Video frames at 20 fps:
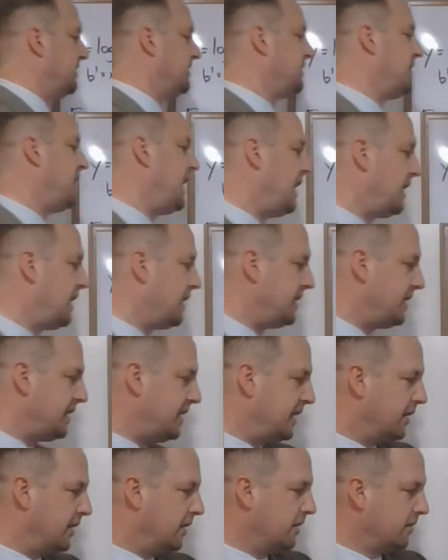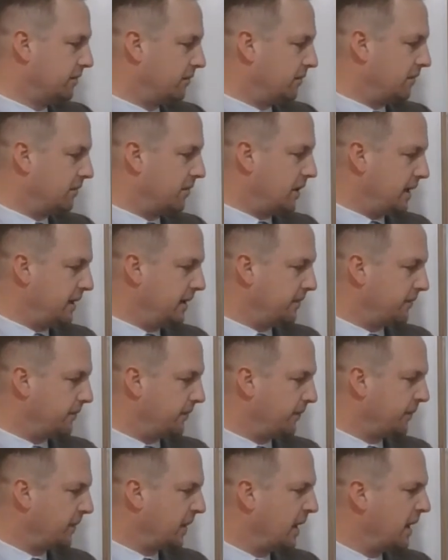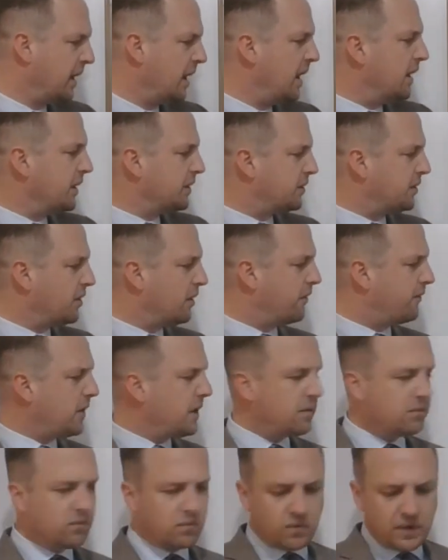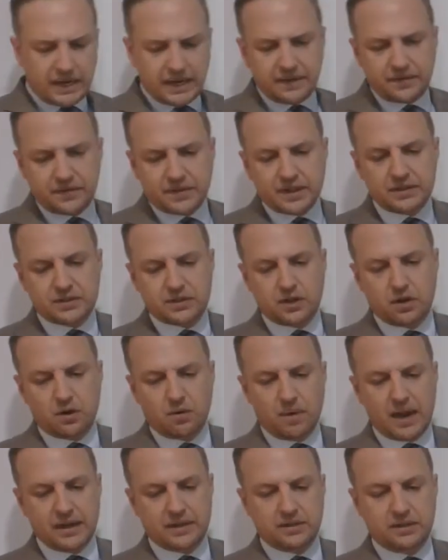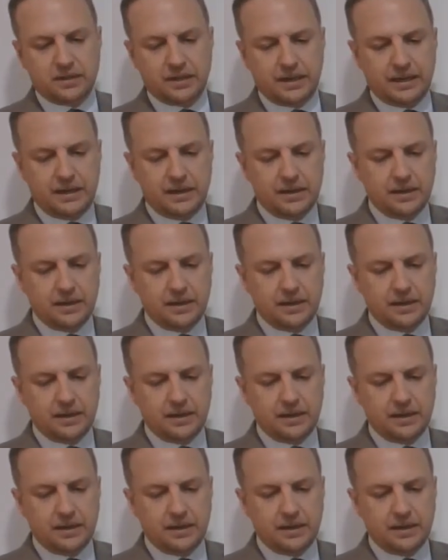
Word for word: 10 here, right? So if we read this correctly,